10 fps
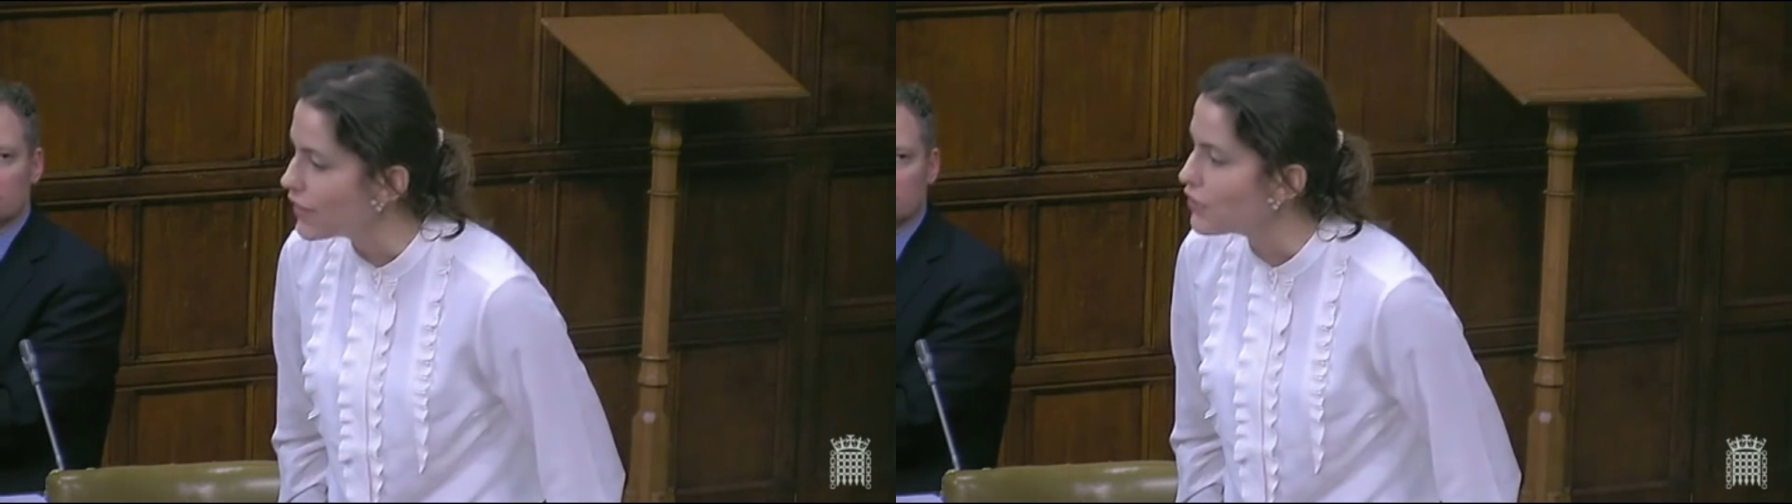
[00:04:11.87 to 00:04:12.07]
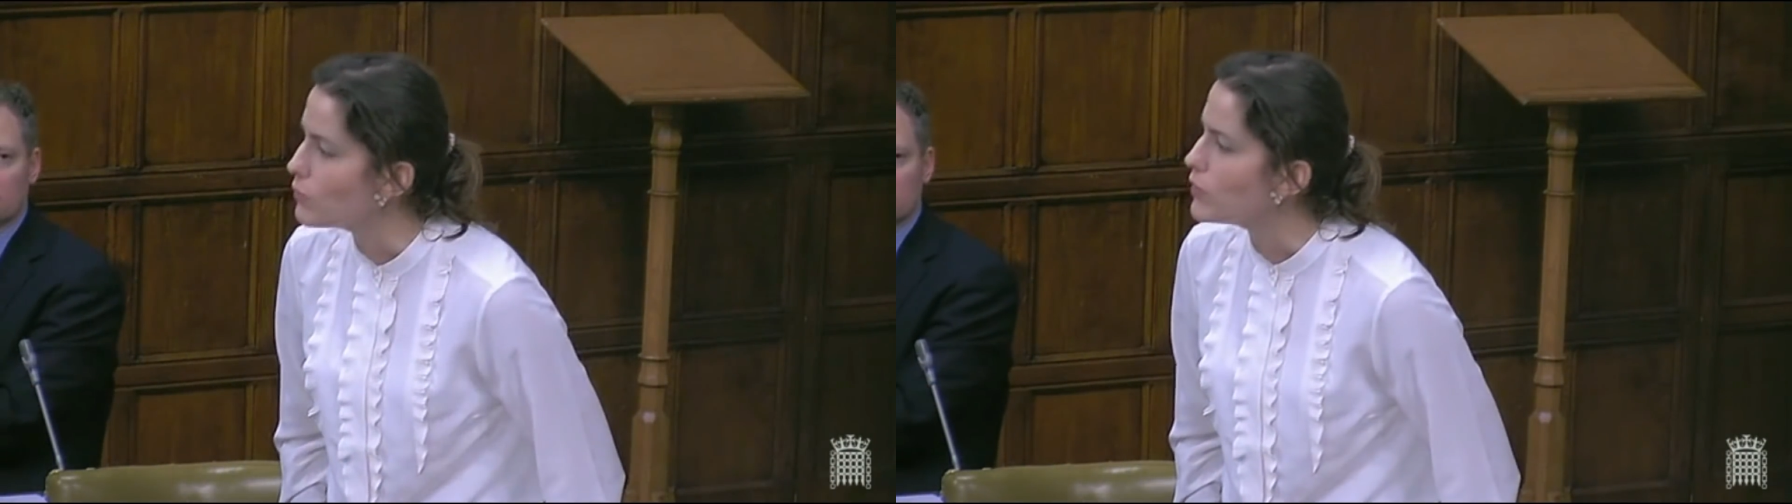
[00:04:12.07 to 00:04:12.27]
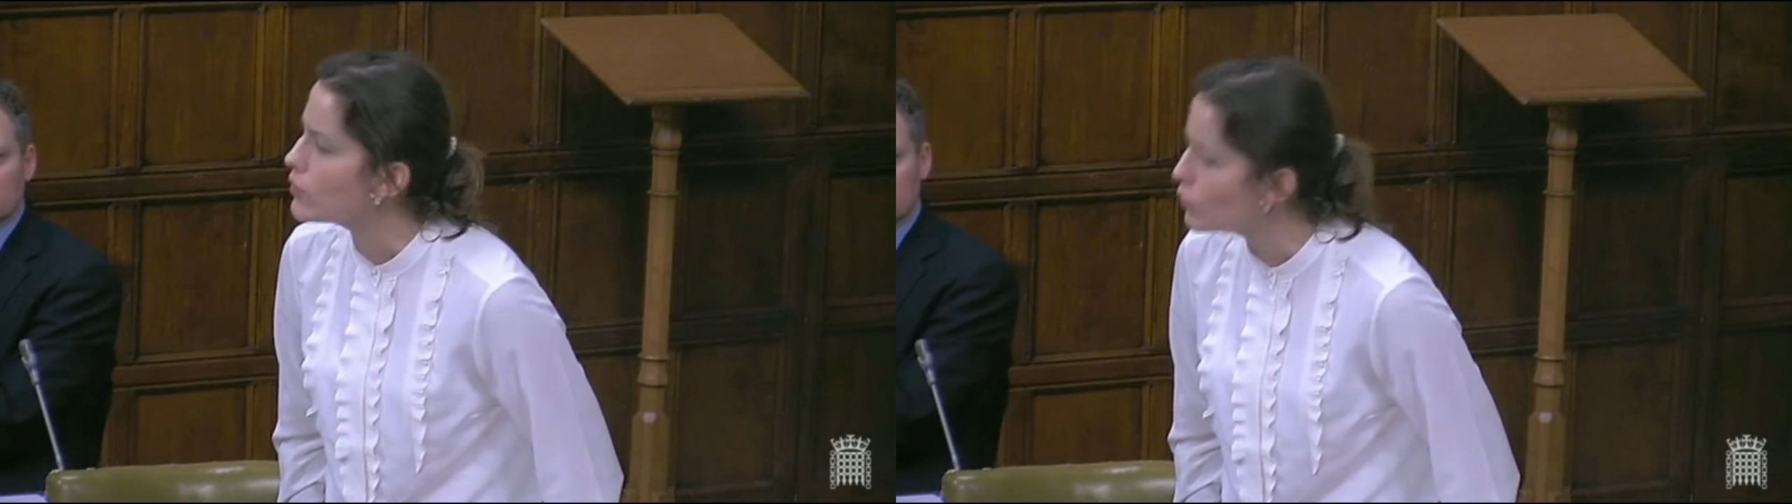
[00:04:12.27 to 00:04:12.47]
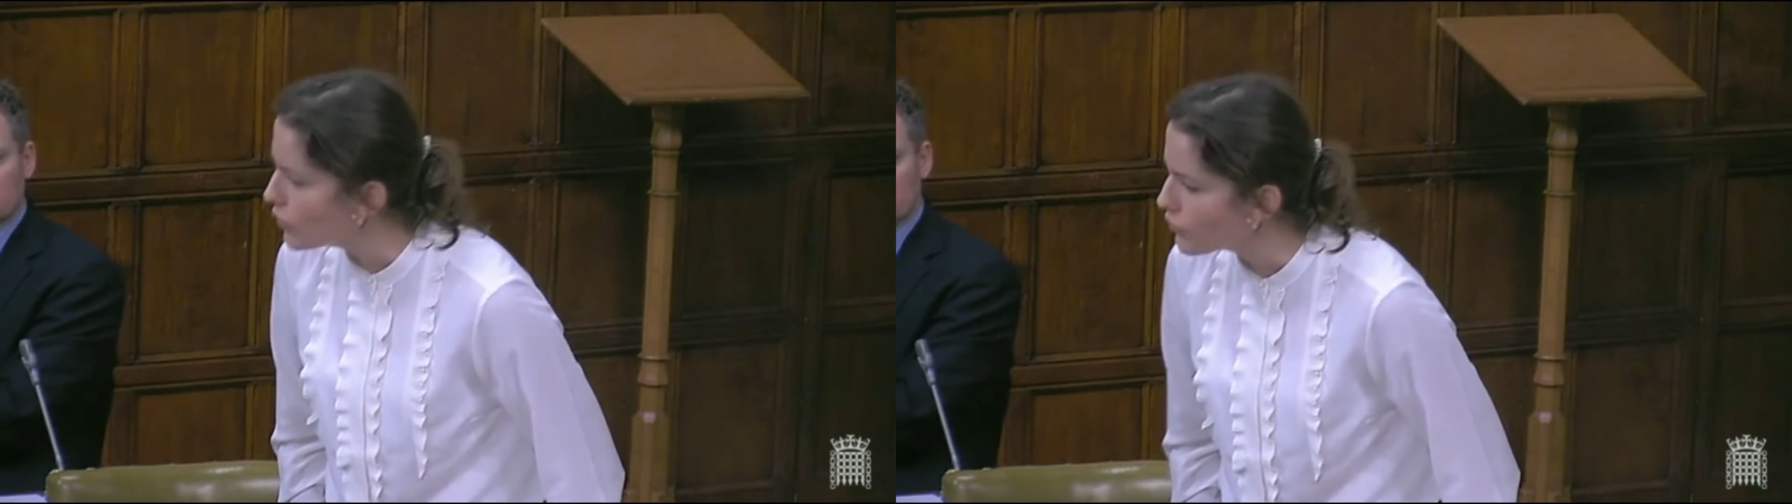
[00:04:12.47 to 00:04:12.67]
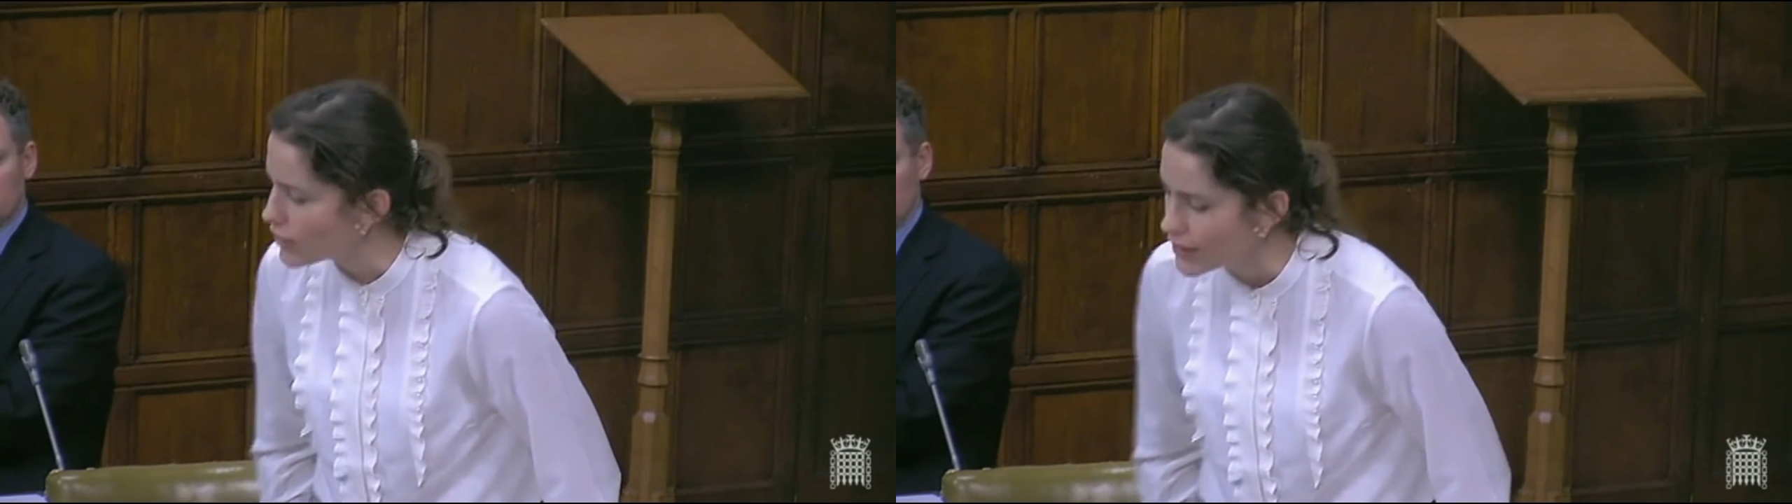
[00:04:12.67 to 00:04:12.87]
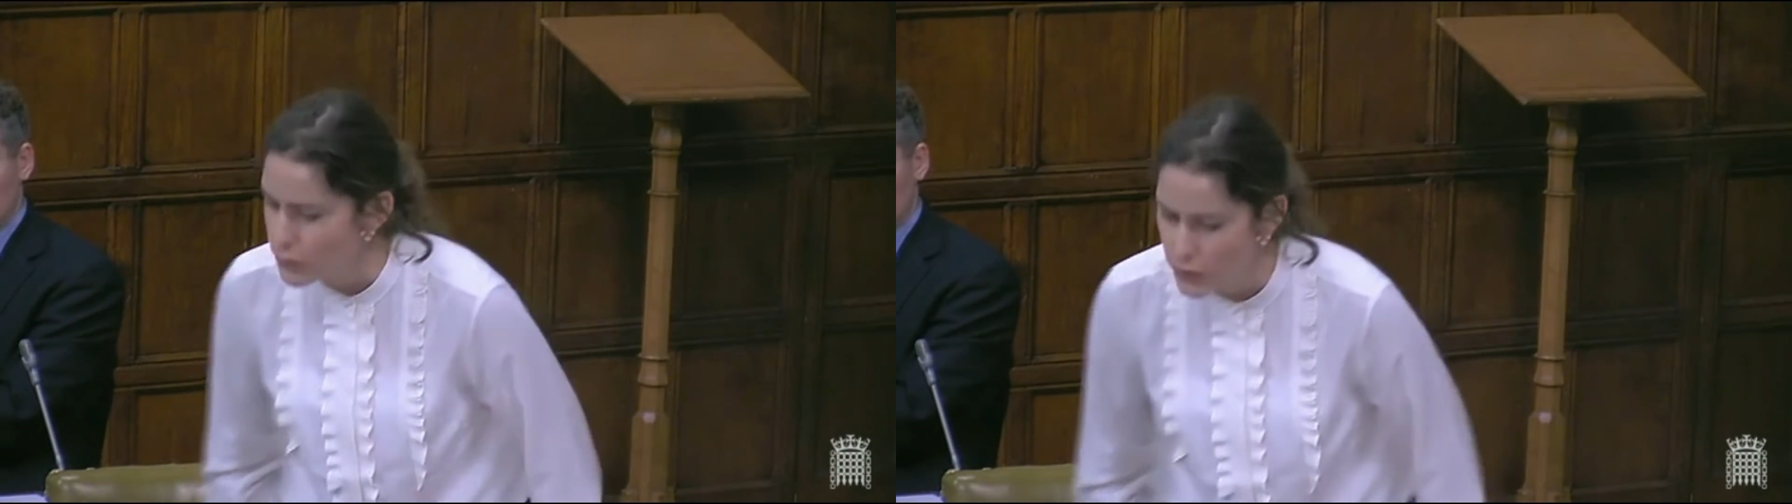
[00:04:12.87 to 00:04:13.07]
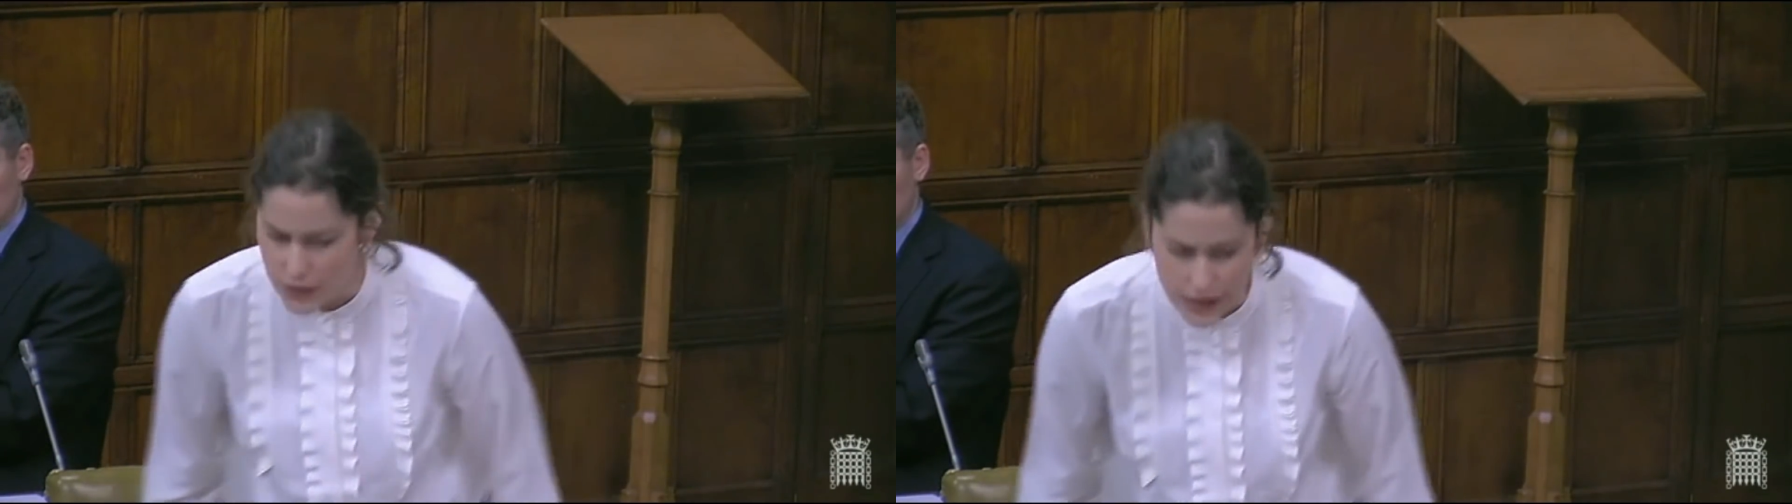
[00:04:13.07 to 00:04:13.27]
and I think we can all agree with